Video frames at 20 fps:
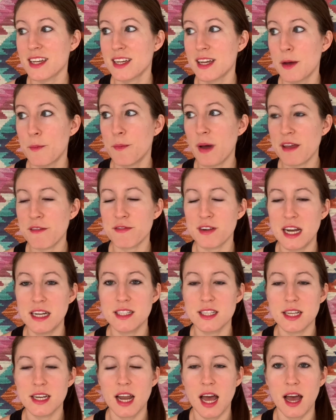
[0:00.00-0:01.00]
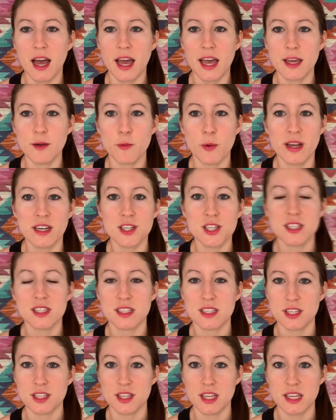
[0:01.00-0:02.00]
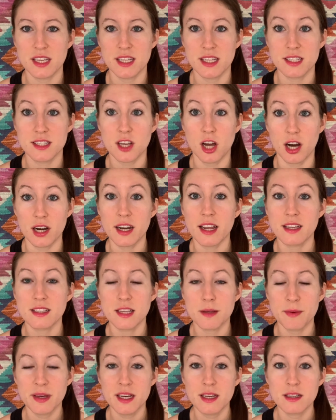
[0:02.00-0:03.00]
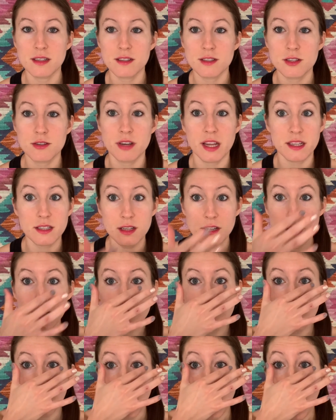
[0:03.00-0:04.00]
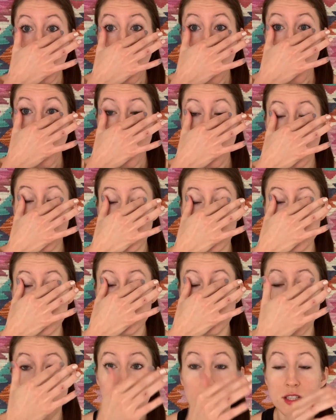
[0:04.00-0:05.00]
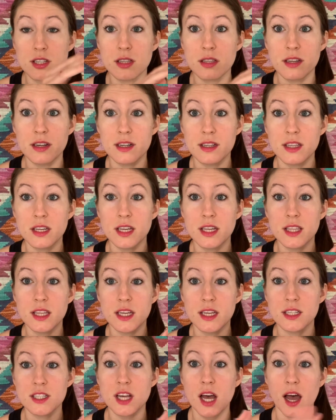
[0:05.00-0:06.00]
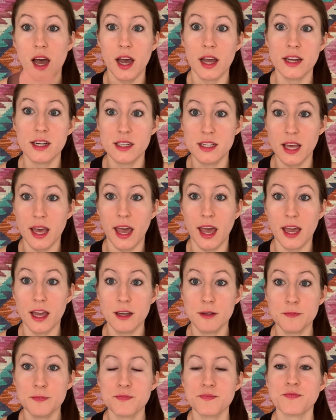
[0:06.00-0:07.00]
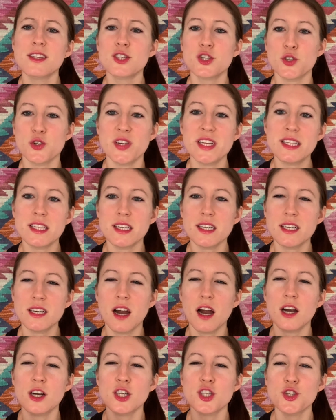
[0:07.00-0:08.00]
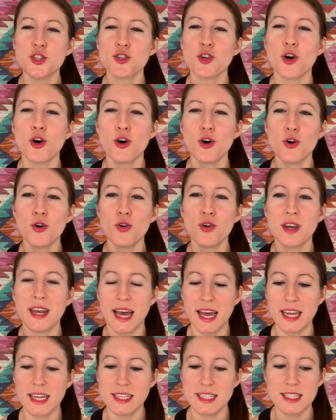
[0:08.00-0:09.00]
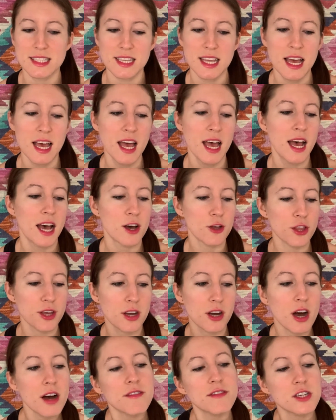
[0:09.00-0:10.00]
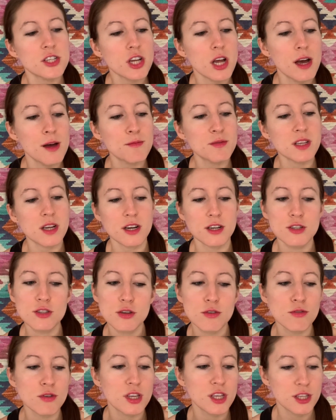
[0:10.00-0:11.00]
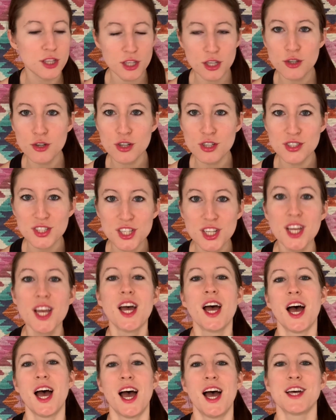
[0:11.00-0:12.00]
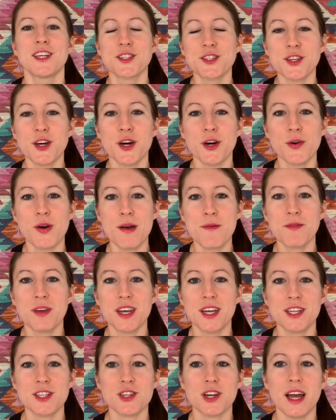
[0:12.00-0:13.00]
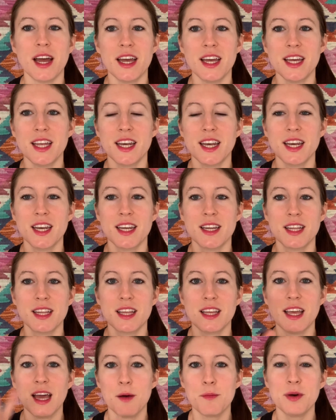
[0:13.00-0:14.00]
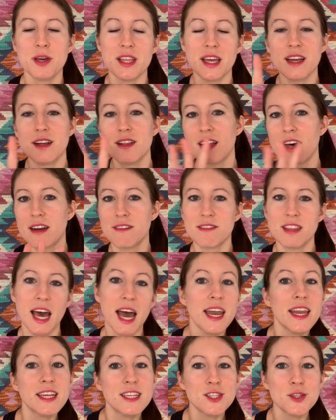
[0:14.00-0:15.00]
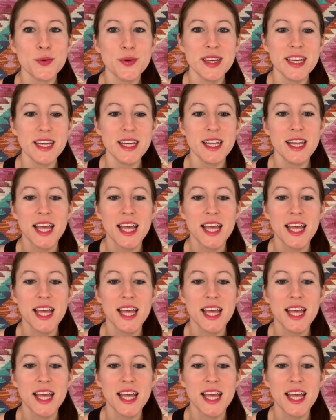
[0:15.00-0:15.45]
My friend and I went to this art exhibit 2 days ago, and I vlogged literally the entire day. The streets here are so nice. The coffee shops are so cute. So I'm gonna try and, yeah, put like a lot of that into it.